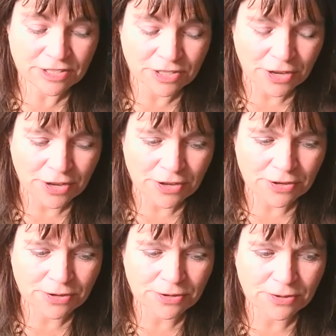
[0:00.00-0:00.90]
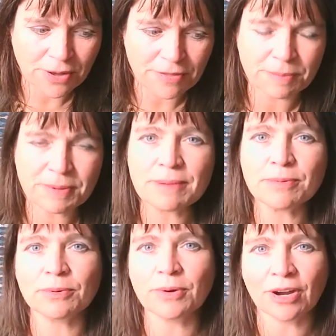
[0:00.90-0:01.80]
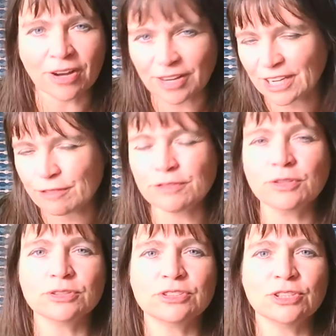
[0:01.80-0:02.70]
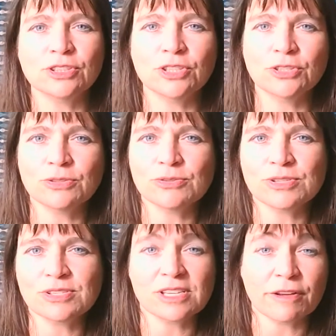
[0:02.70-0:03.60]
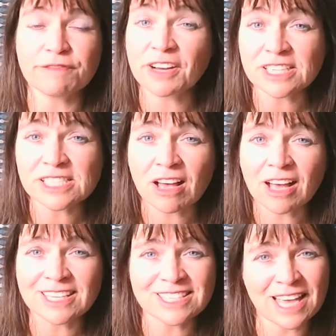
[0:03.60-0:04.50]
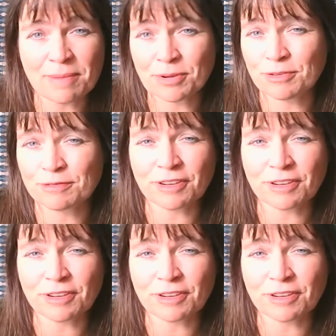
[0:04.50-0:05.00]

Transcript: So the people are kind of forced to use, fungicides, chemical